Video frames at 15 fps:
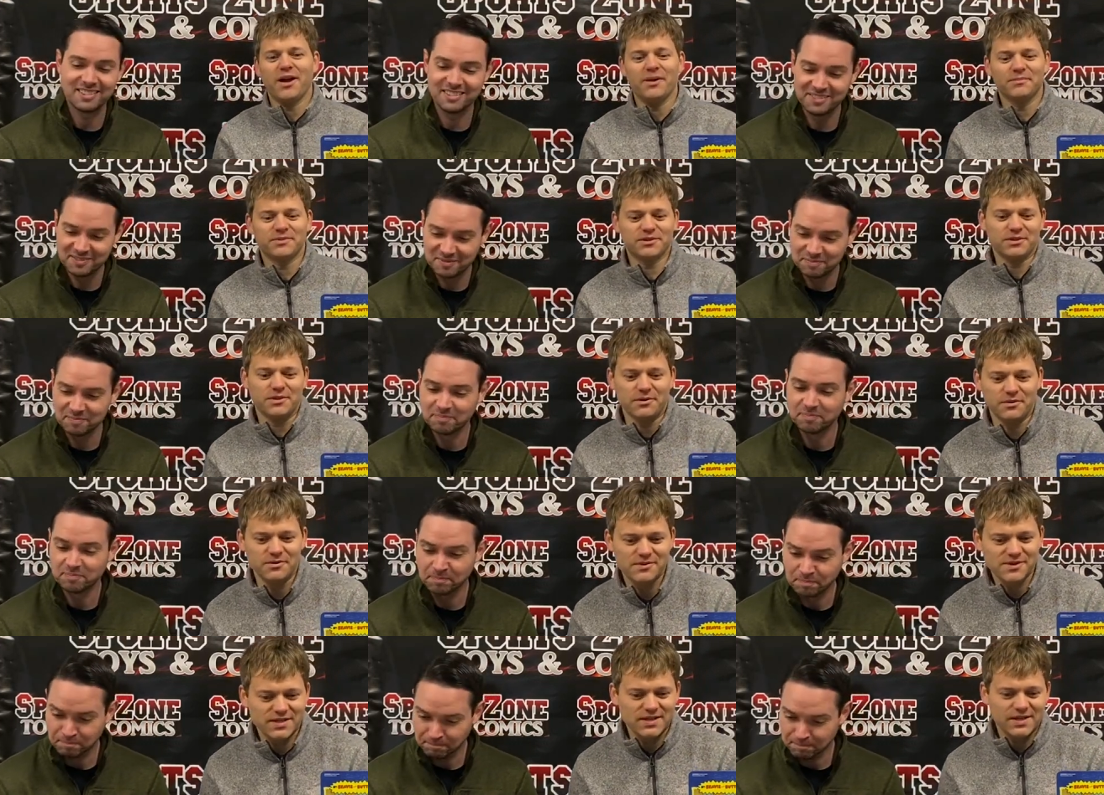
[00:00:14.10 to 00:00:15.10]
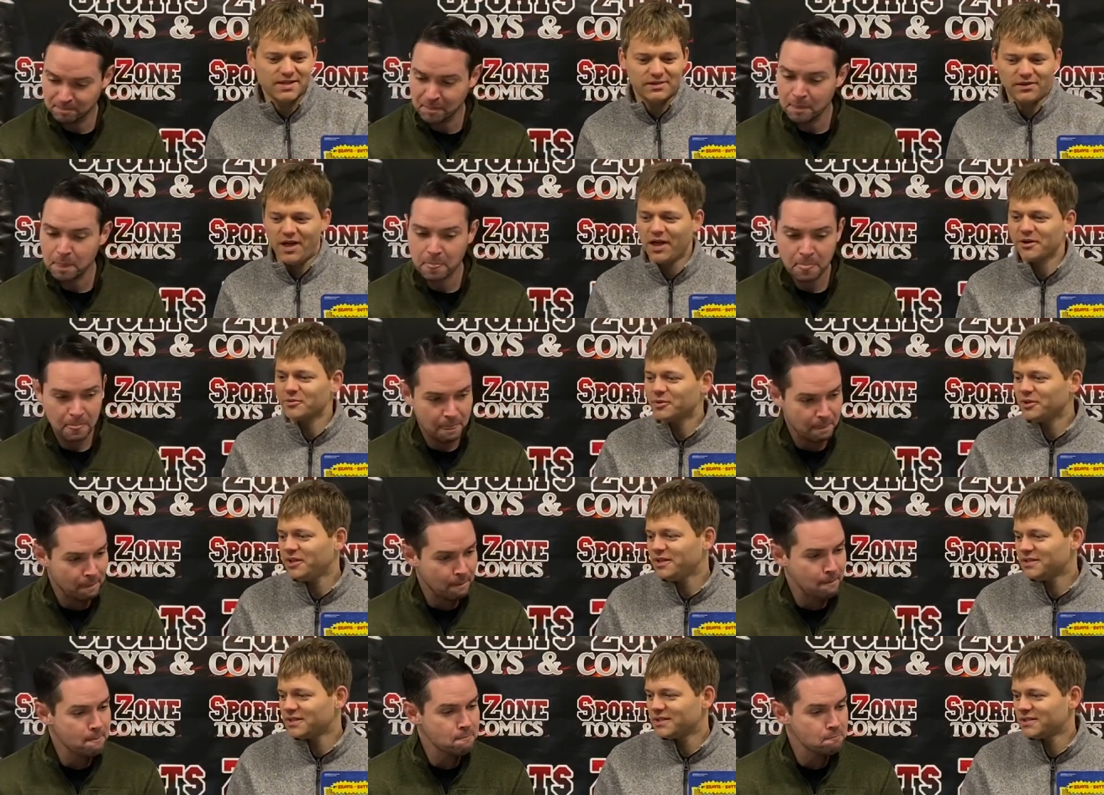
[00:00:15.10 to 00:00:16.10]
Speaker 1: shop. So, a lot of
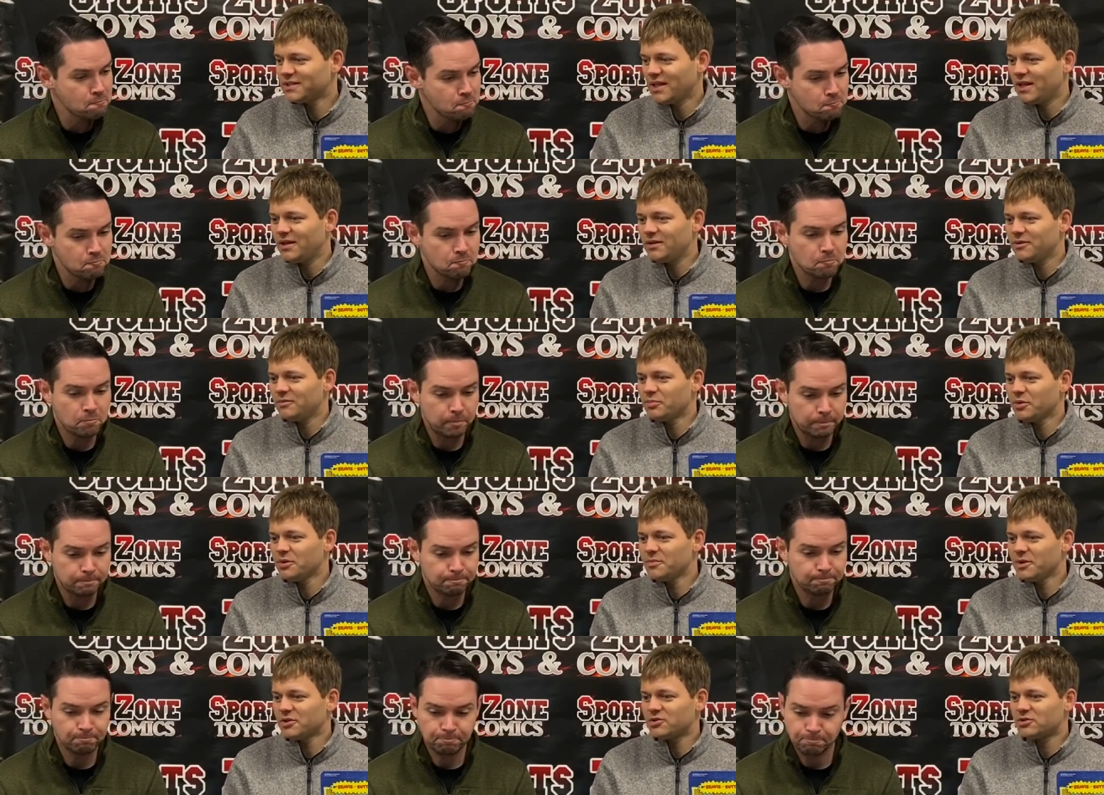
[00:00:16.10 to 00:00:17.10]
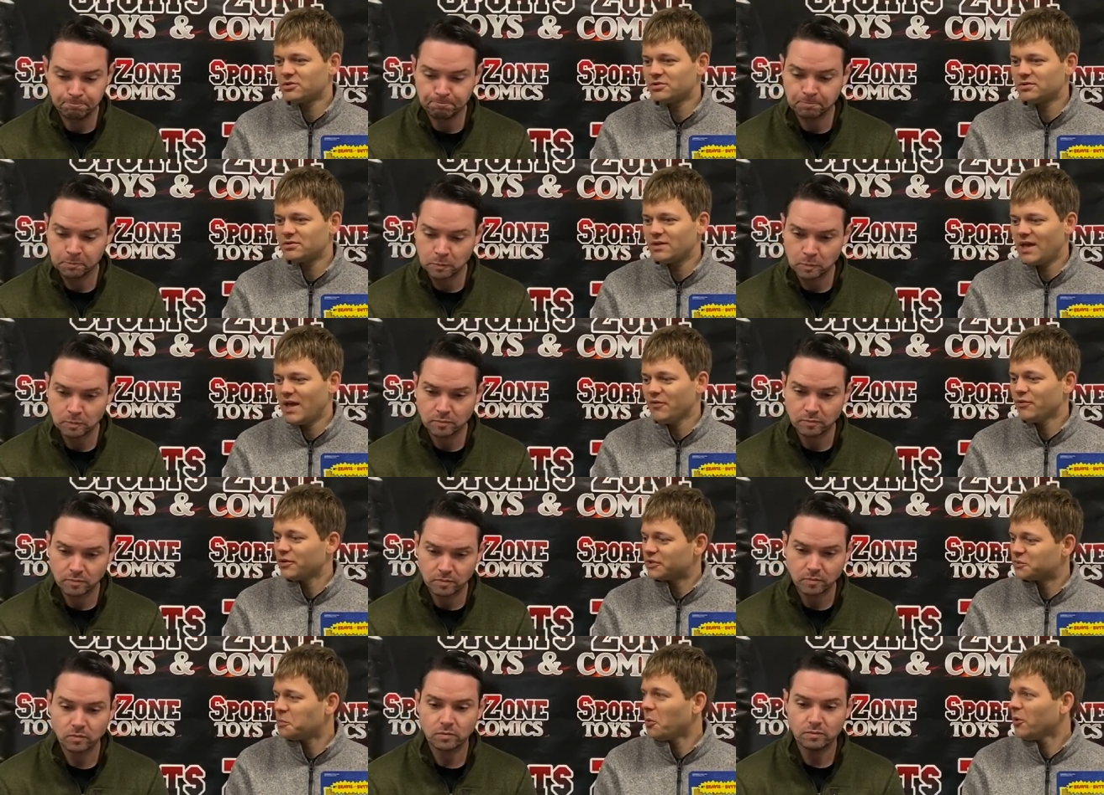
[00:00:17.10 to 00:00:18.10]
releases in pretty much
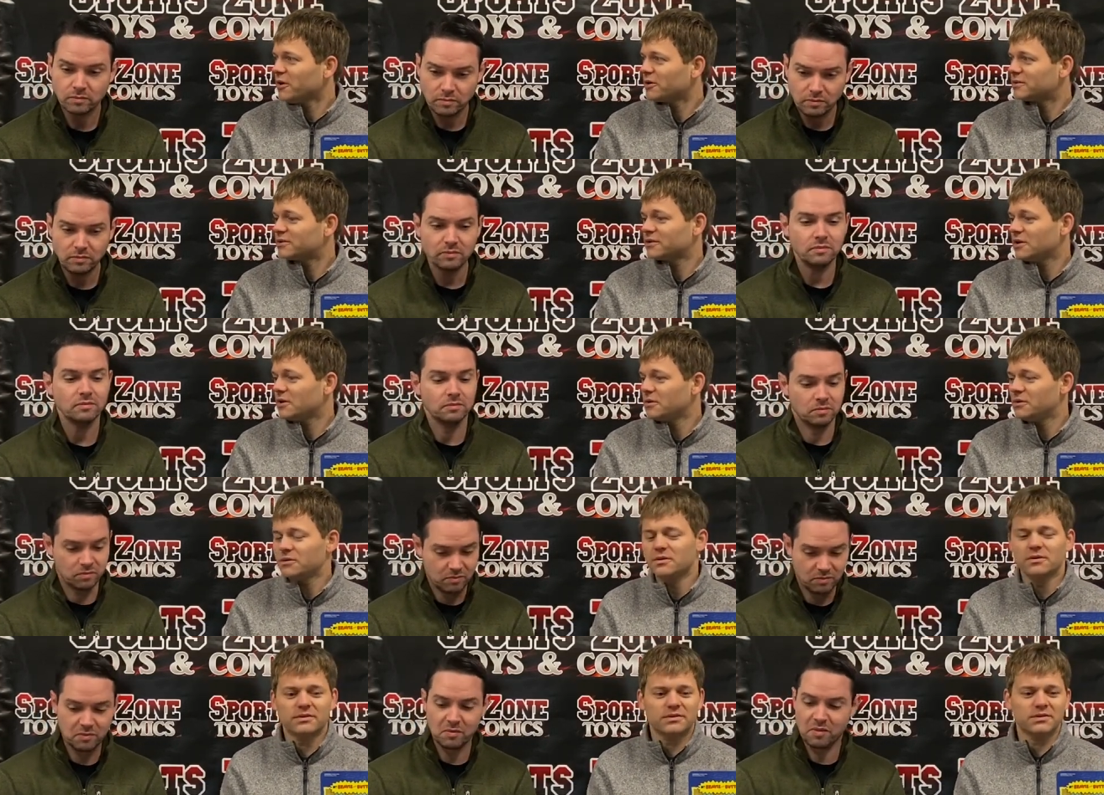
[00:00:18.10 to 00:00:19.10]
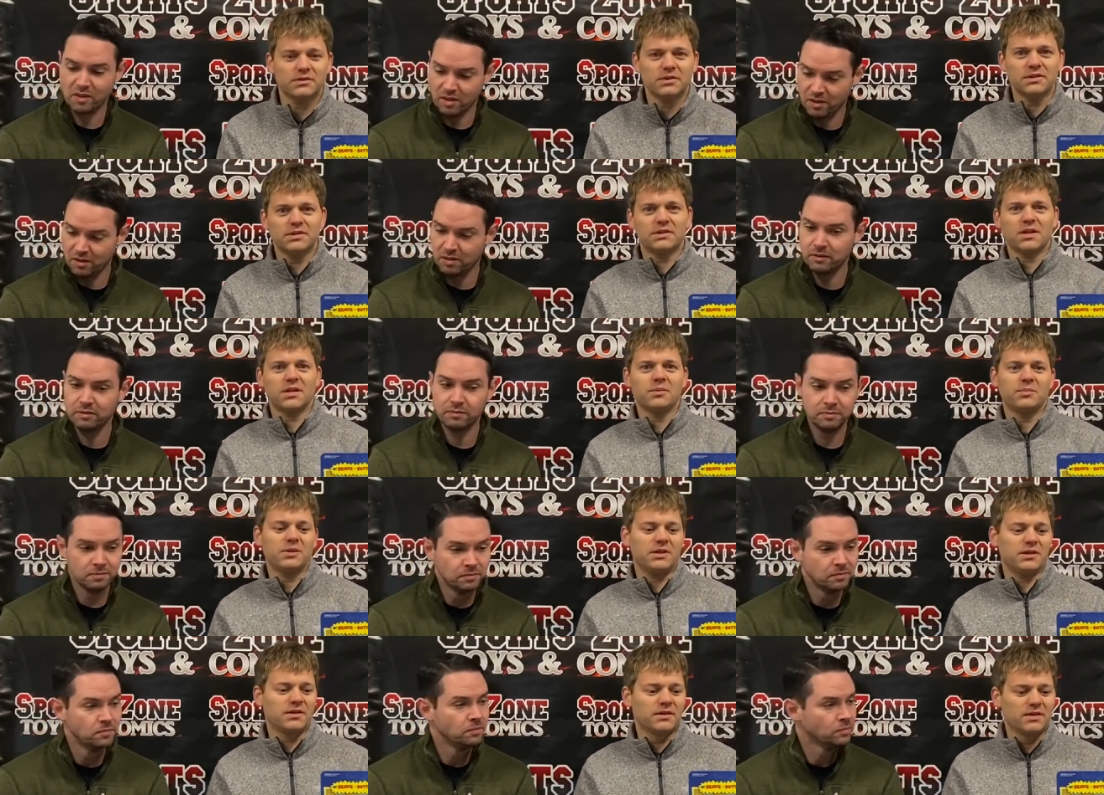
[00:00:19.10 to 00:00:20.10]
every sport. So, so this is going to
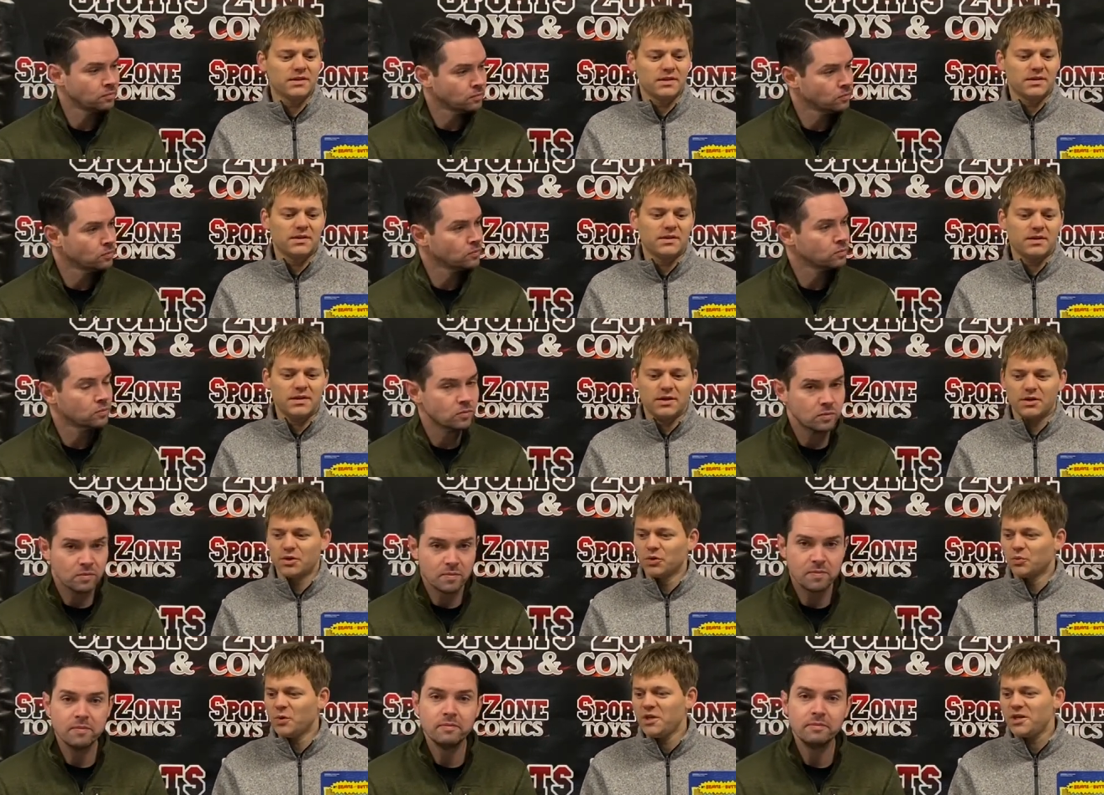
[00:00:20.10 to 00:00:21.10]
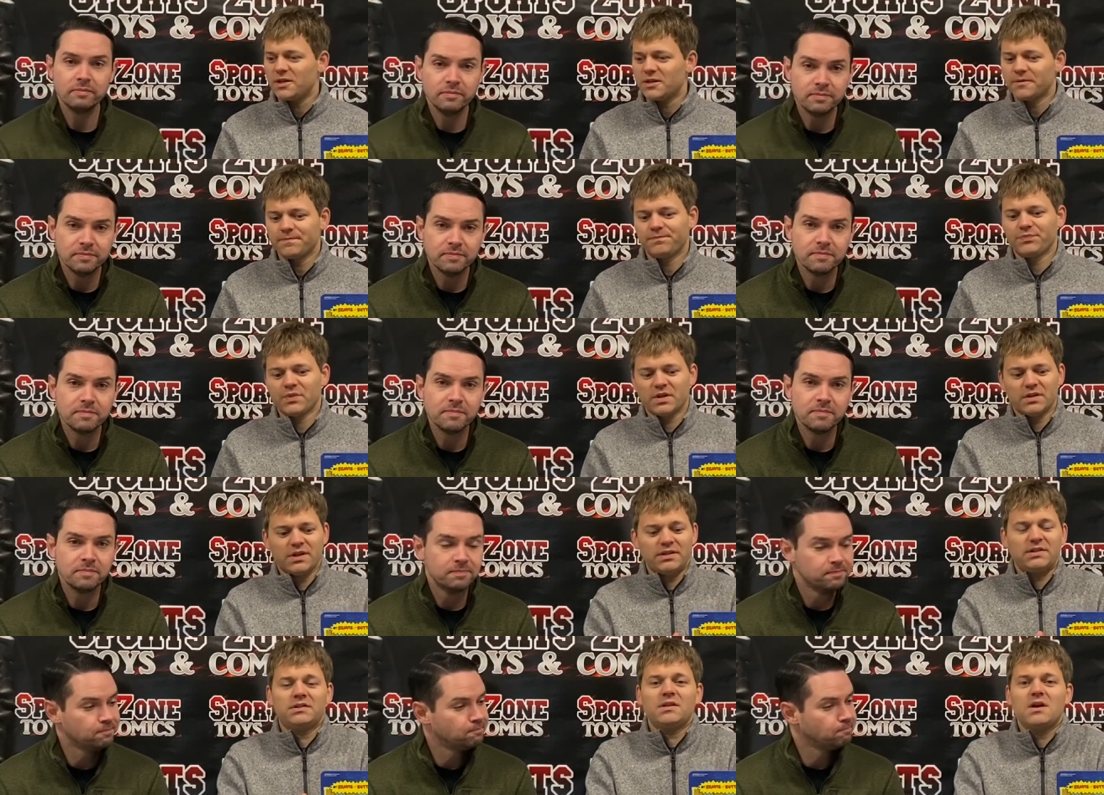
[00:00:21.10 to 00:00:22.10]
be a good week.
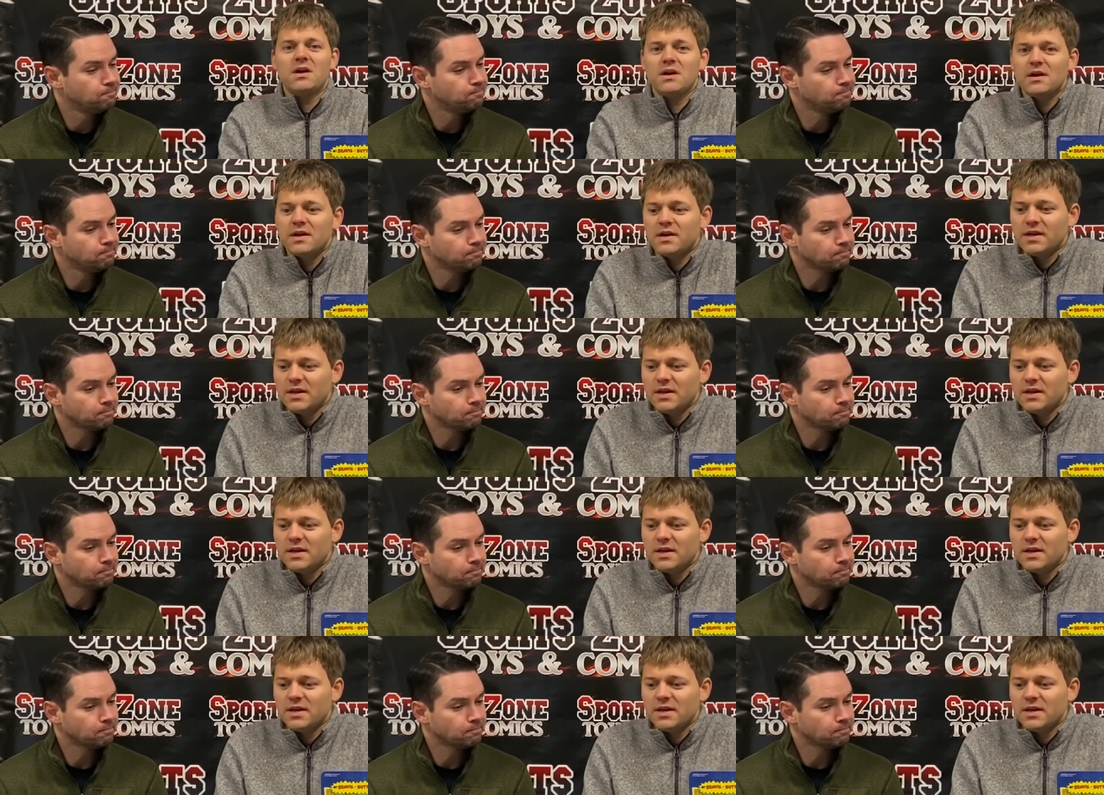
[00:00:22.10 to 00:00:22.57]
Let's uh,